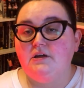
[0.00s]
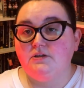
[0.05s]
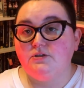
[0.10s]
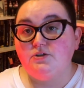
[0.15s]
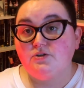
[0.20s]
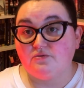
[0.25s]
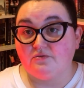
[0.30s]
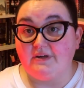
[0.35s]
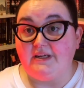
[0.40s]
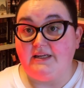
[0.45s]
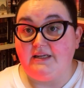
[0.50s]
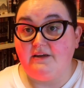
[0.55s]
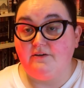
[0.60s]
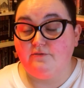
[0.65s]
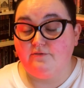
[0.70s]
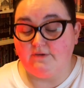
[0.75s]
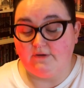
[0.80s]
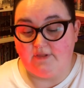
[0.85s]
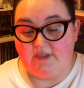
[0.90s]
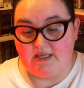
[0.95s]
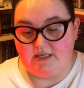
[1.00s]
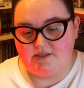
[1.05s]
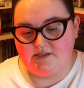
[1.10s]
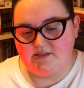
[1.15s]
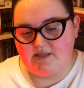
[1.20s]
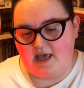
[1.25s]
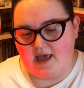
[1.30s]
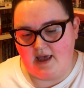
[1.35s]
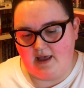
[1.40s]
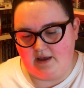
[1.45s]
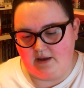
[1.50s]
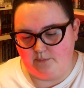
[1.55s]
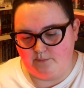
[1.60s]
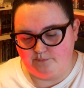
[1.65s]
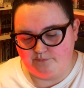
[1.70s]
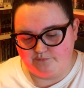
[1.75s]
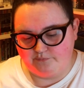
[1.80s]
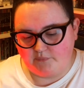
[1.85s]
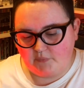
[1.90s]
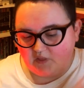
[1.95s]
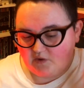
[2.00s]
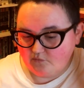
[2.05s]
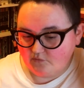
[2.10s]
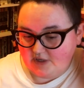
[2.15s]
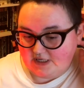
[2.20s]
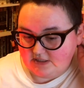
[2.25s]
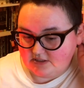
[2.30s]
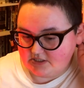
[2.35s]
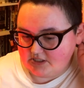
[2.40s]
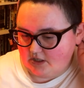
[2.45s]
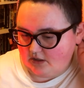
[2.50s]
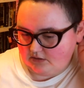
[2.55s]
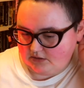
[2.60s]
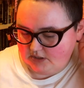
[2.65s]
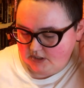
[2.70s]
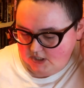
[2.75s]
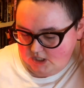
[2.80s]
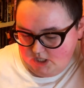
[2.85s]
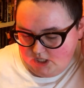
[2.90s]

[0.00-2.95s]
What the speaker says: to read it for this read-a-thon.